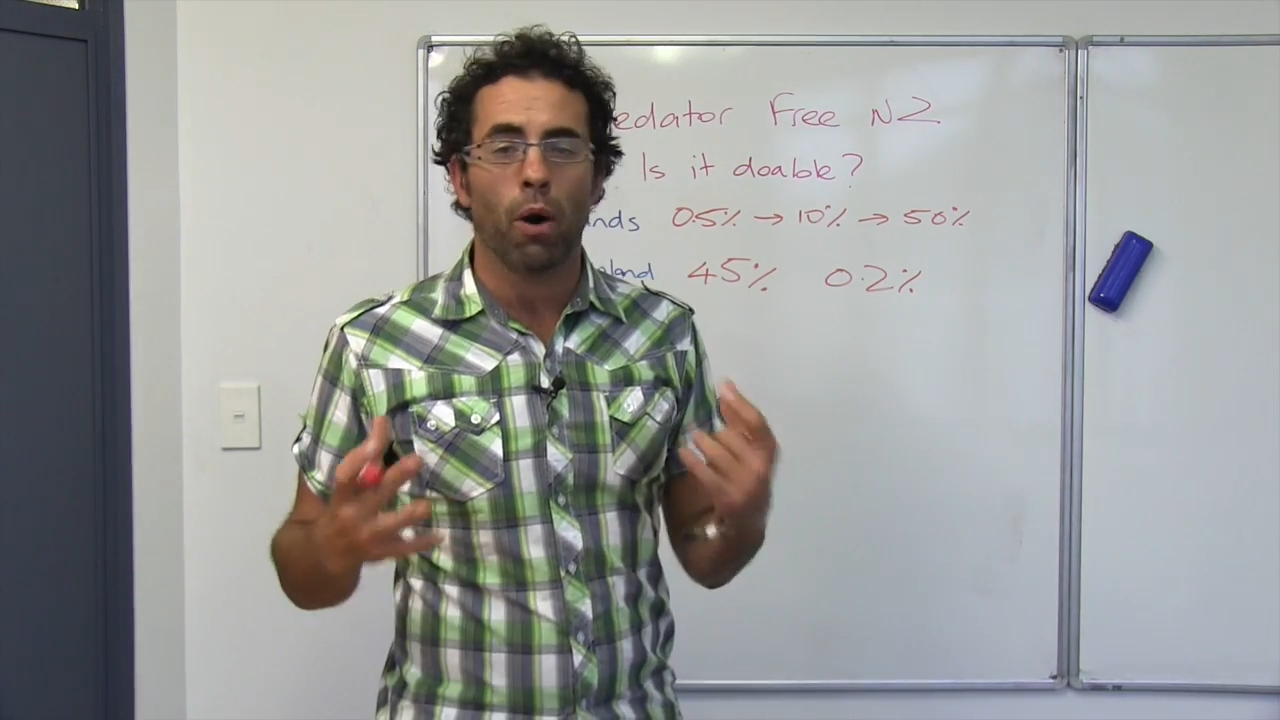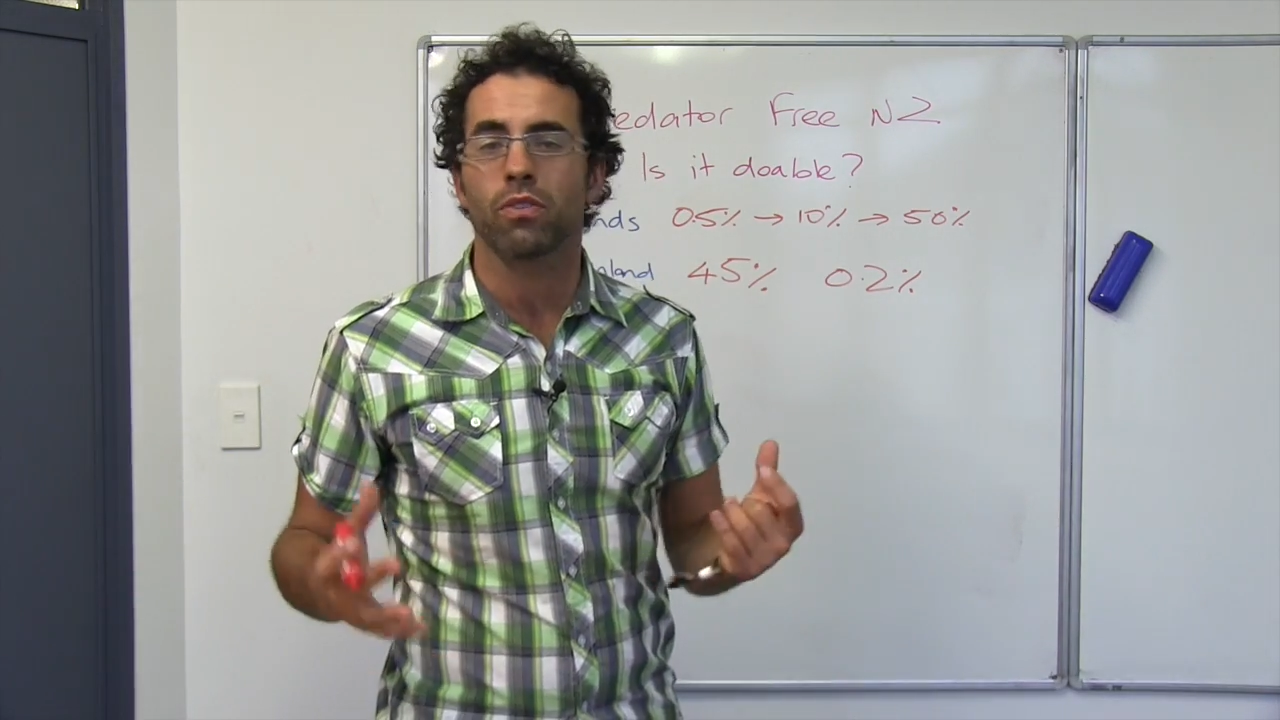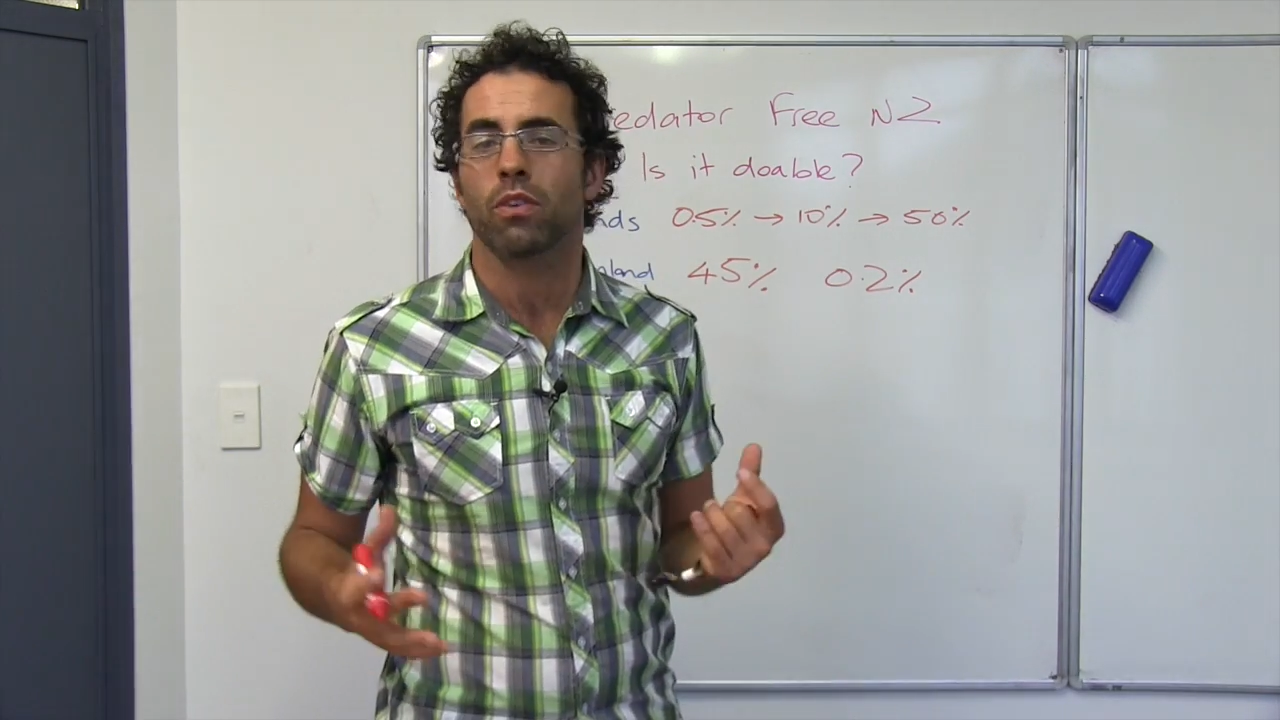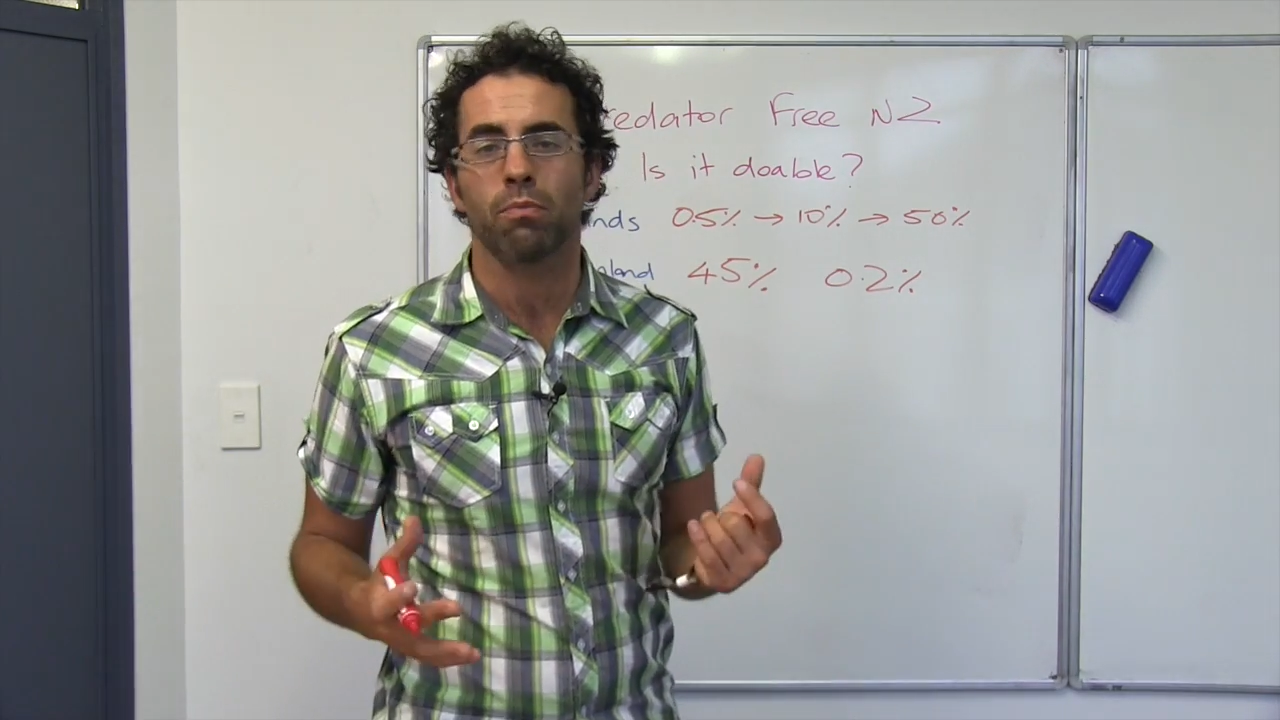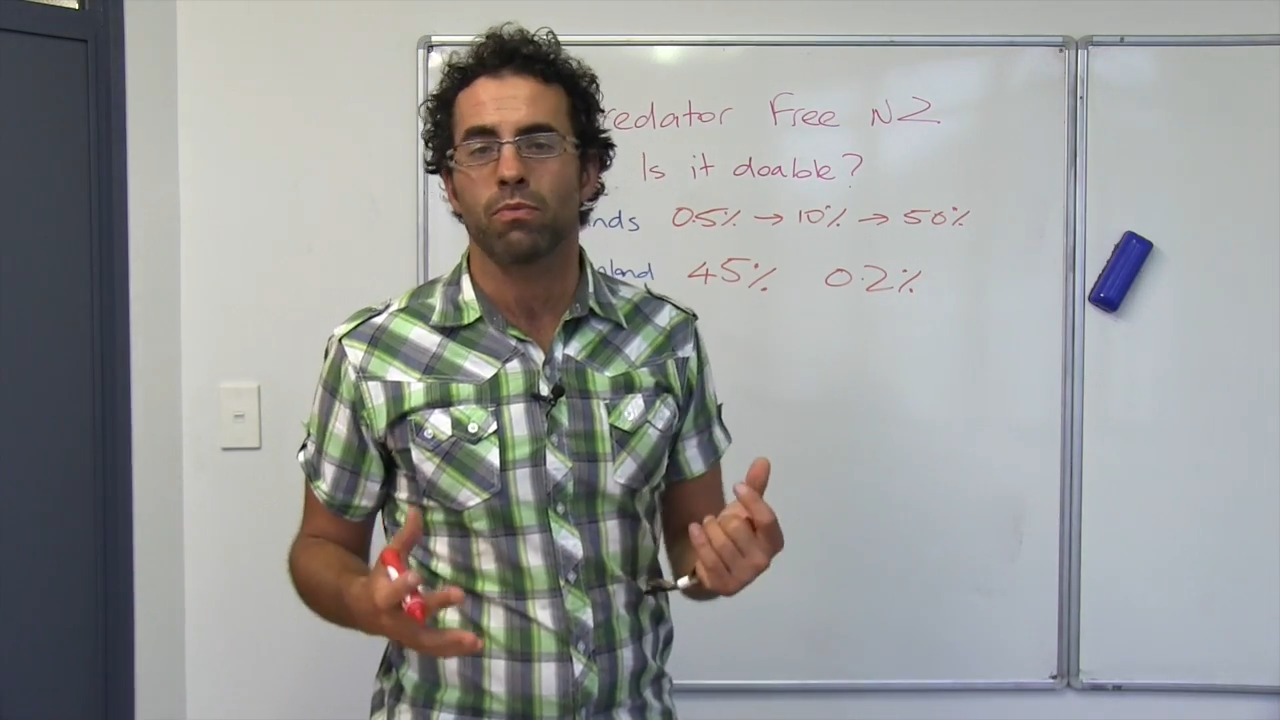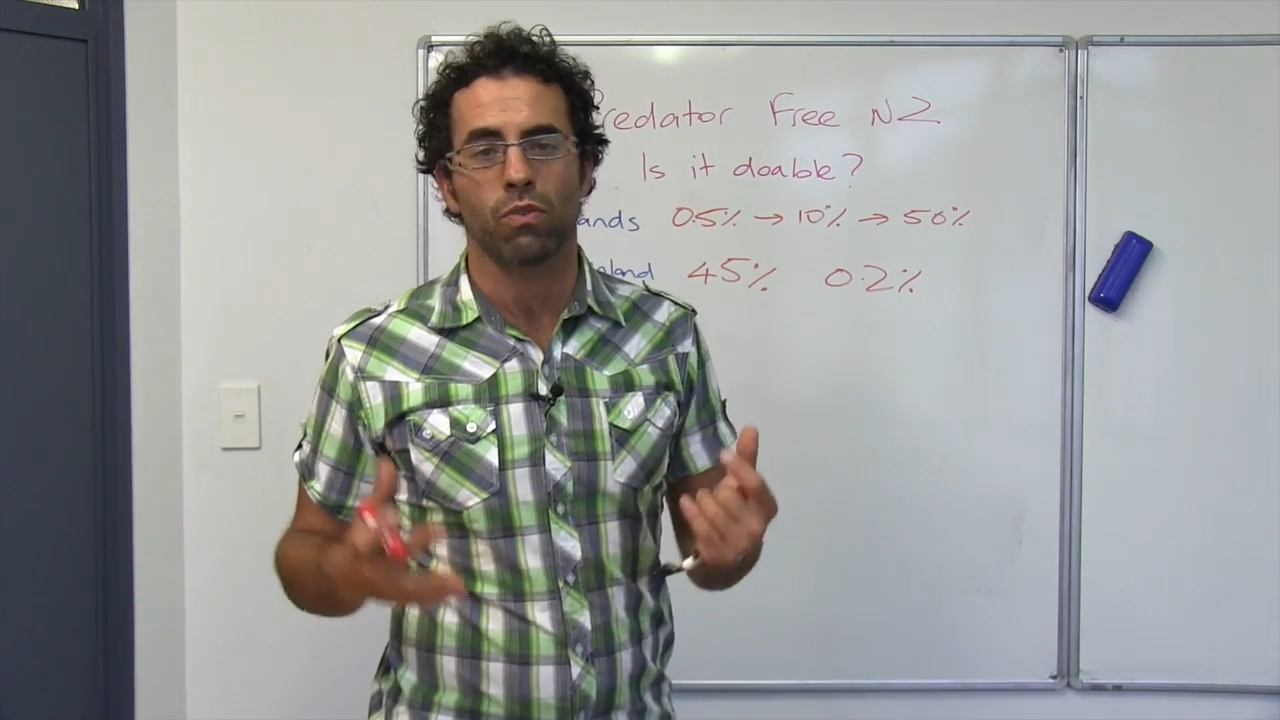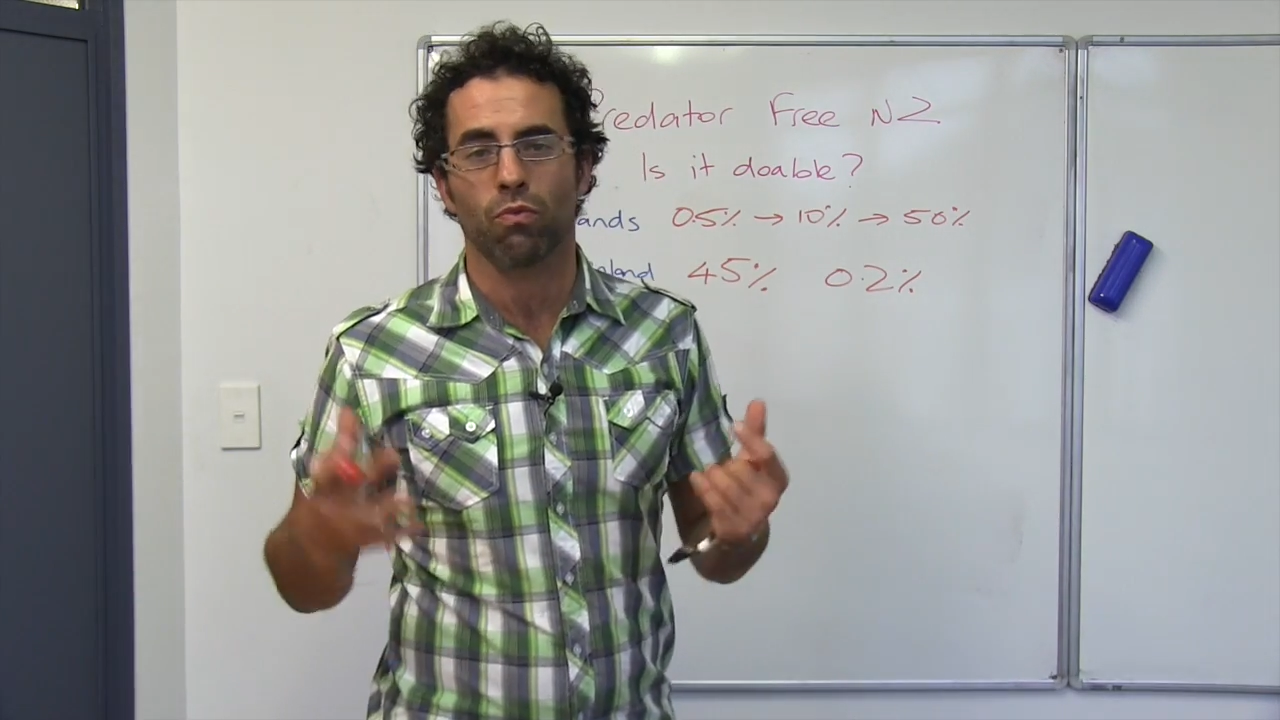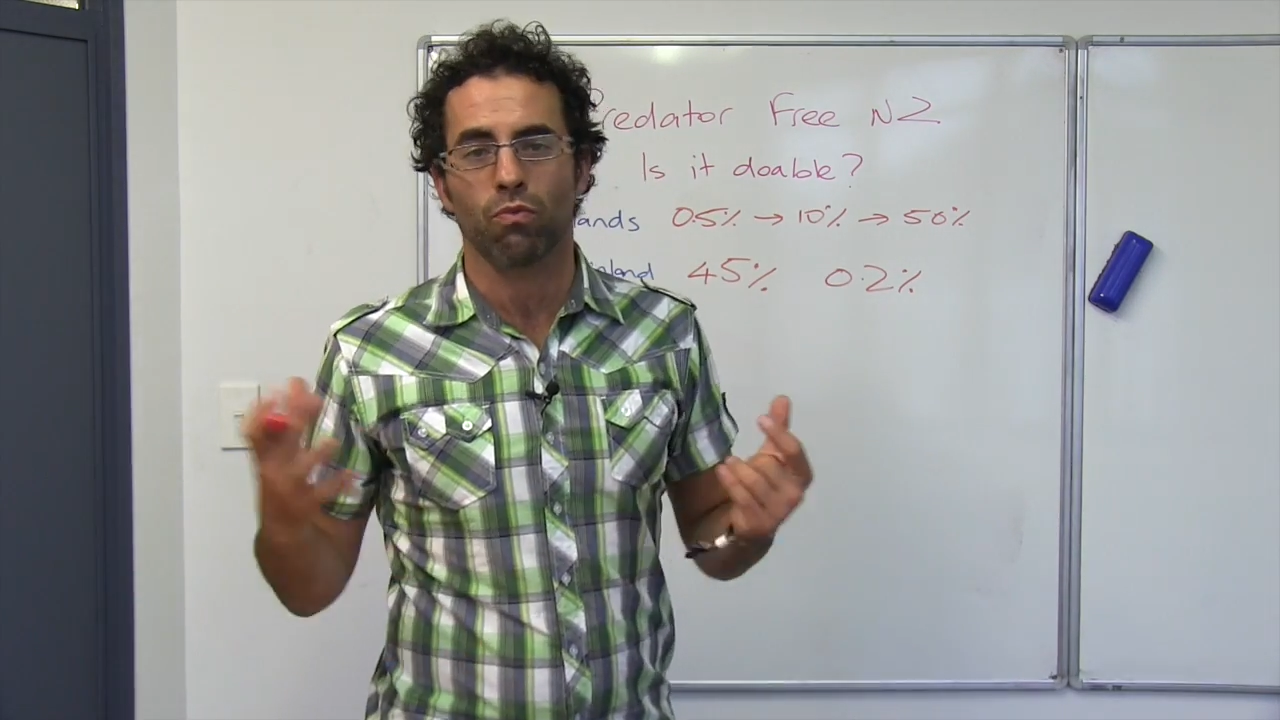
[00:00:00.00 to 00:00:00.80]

possums,